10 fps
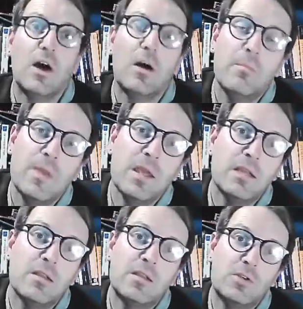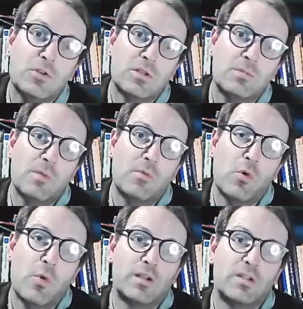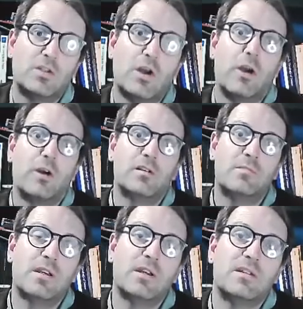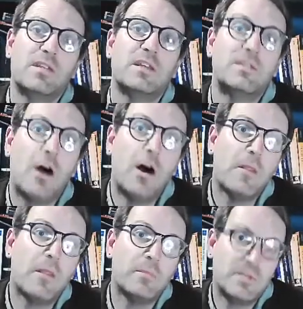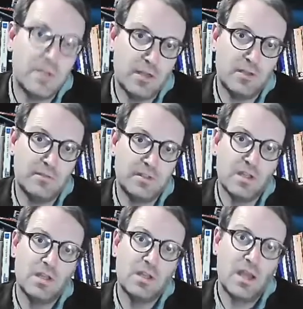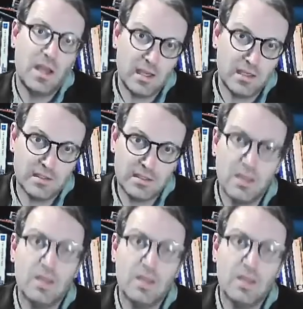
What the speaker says: made Jewish people wear stars because they saw themselves as